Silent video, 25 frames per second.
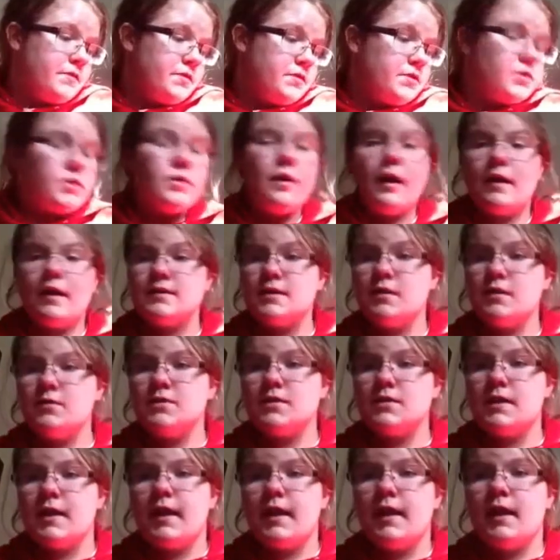So as I was
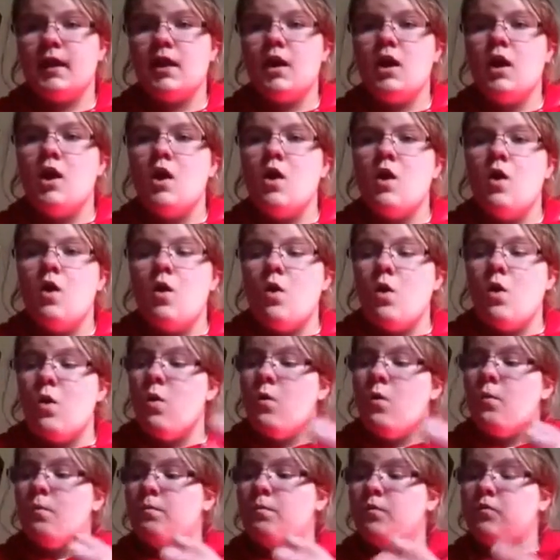saying,
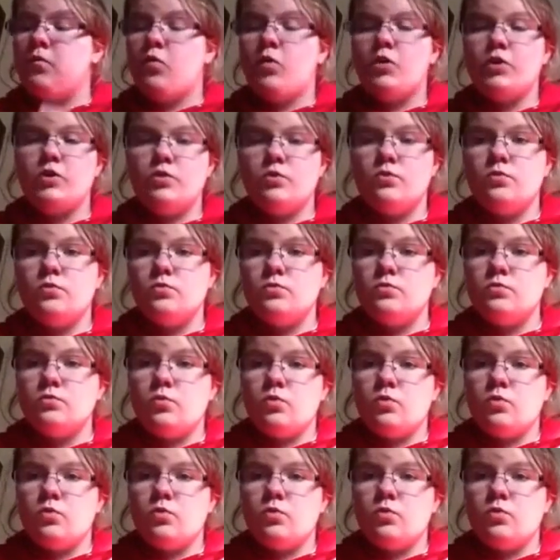before you